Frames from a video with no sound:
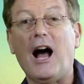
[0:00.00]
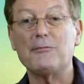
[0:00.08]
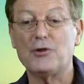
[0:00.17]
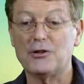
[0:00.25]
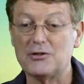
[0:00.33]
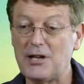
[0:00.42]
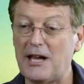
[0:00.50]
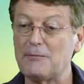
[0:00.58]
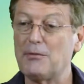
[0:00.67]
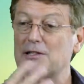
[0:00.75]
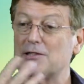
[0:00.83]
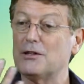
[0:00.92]
I'm going to
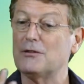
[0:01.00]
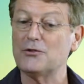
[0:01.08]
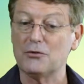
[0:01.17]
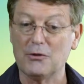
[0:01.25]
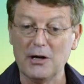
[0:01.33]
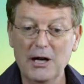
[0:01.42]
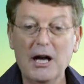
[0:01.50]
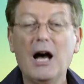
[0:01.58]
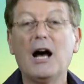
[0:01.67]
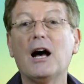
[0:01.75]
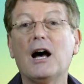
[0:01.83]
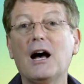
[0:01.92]
take myself to
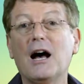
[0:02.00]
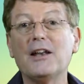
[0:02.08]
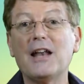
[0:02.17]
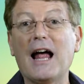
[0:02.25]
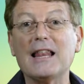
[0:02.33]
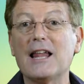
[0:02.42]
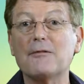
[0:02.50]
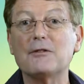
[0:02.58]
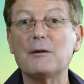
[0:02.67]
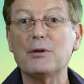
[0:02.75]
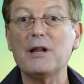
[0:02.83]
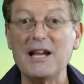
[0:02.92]
a
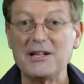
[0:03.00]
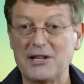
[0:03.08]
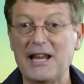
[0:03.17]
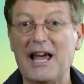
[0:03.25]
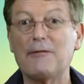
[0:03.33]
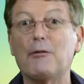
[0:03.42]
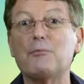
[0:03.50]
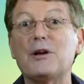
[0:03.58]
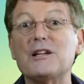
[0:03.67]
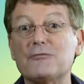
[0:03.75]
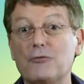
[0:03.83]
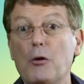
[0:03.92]
lovely place, and they have a
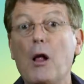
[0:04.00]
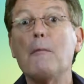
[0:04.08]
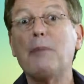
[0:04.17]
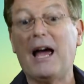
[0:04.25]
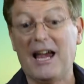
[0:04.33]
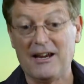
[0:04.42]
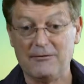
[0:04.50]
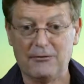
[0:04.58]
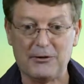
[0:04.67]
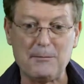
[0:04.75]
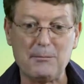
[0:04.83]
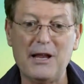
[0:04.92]
peaceful,
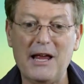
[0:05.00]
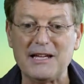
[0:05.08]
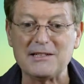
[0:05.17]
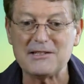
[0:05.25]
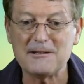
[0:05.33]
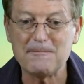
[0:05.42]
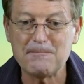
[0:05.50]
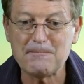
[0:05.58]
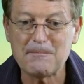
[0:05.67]
pain-free place.